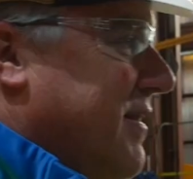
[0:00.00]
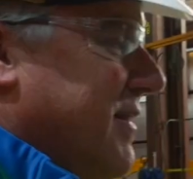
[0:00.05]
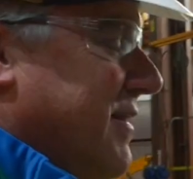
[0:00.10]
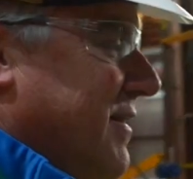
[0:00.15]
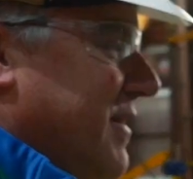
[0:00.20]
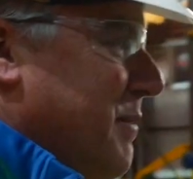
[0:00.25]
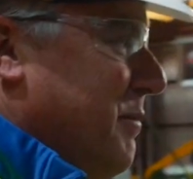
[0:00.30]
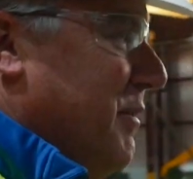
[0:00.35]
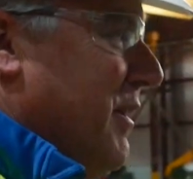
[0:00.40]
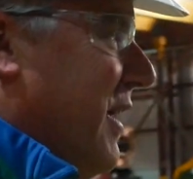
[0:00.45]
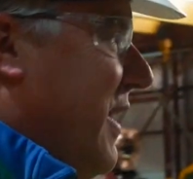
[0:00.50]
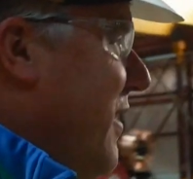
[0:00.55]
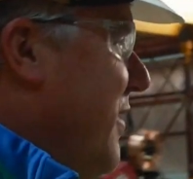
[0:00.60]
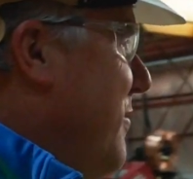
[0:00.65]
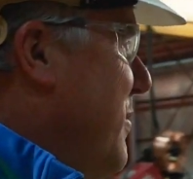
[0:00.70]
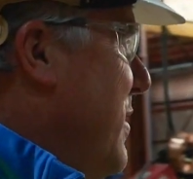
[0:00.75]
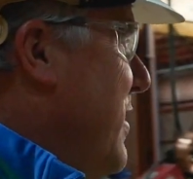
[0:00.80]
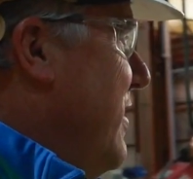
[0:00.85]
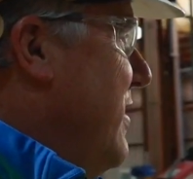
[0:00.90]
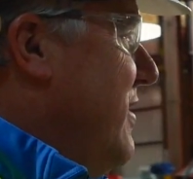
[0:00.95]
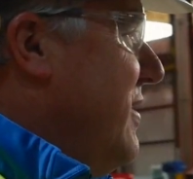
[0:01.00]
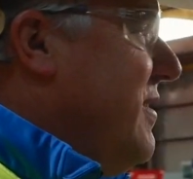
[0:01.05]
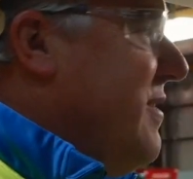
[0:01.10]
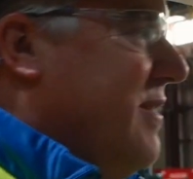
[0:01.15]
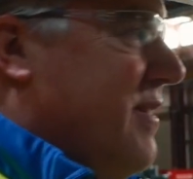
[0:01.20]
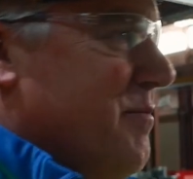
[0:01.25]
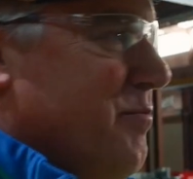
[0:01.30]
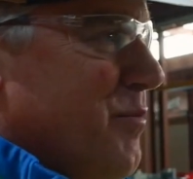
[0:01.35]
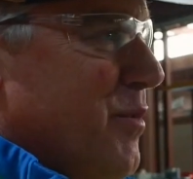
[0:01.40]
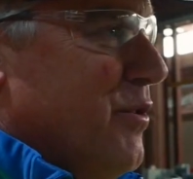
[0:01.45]
Seems like
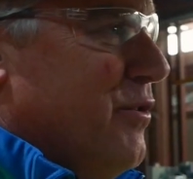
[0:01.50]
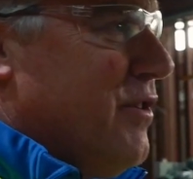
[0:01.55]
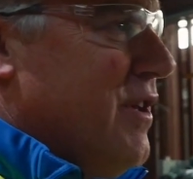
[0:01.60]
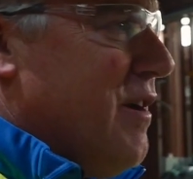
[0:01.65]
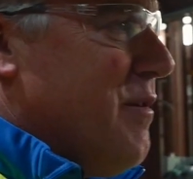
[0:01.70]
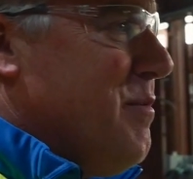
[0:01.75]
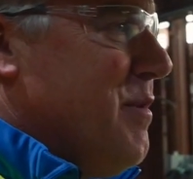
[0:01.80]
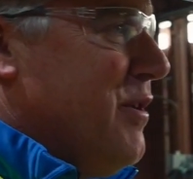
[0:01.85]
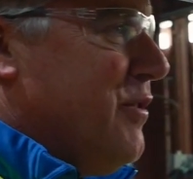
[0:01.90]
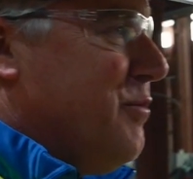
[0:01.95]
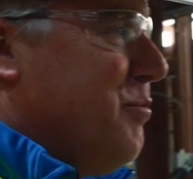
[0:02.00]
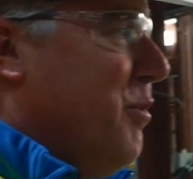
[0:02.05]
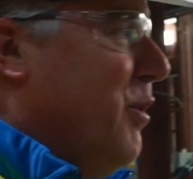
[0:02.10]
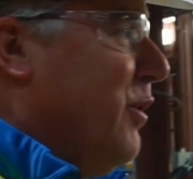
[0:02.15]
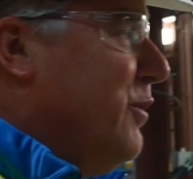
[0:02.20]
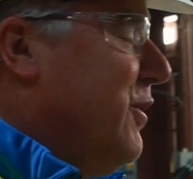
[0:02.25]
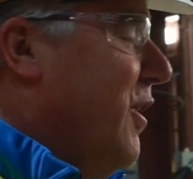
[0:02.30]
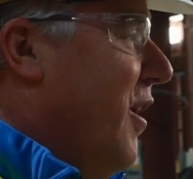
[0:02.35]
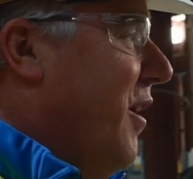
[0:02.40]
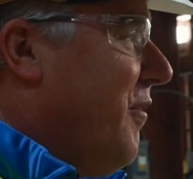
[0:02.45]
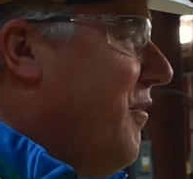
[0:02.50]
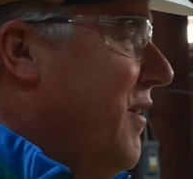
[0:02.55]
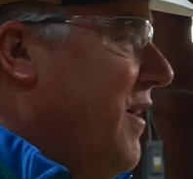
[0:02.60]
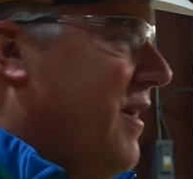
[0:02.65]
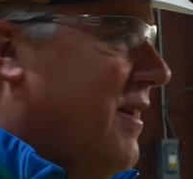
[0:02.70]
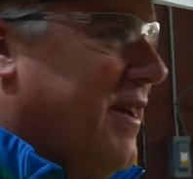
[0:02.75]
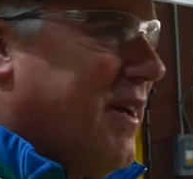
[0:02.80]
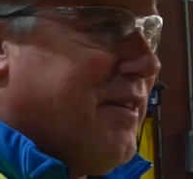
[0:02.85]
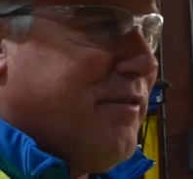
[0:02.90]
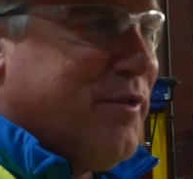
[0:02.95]
most everybody's a Bulldog
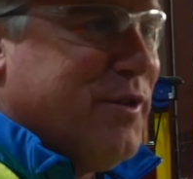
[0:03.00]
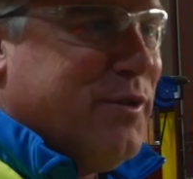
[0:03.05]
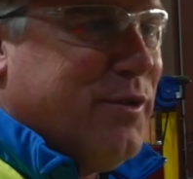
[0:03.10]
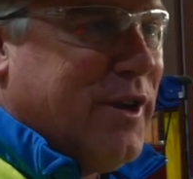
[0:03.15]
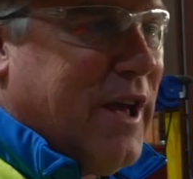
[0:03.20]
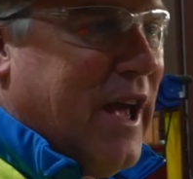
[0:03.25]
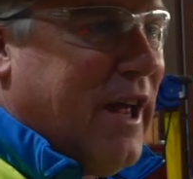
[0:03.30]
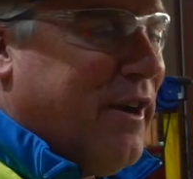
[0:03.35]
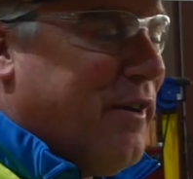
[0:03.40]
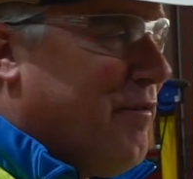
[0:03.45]
fan. You got a few Gator